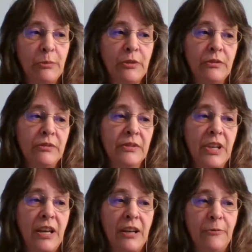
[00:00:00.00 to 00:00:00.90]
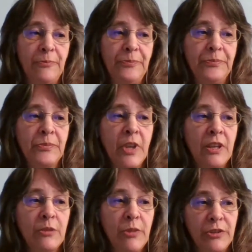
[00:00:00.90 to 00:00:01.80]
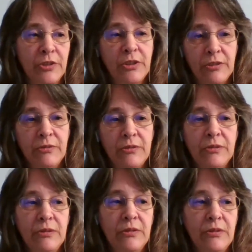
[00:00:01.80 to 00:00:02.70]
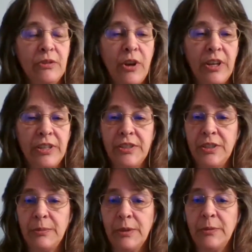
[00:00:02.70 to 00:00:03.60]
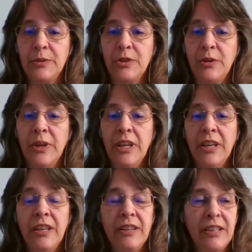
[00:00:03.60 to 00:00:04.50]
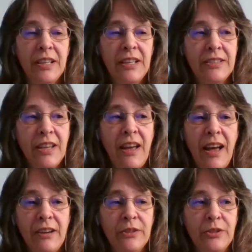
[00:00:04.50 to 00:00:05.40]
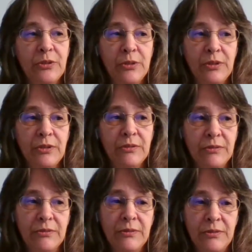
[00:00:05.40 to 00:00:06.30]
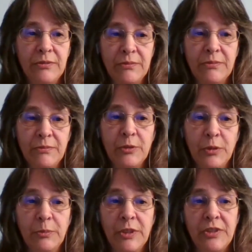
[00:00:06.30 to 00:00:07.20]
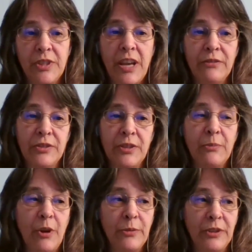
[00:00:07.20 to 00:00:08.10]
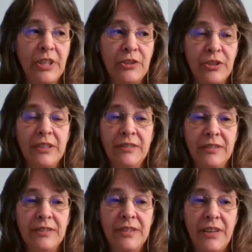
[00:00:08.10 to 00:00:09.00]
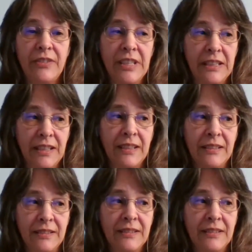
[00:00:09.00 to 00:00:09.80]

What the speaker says: people. Compared to the non-autistic people. So it is a high-risk group. It's a high-risk subpopulation, definitely.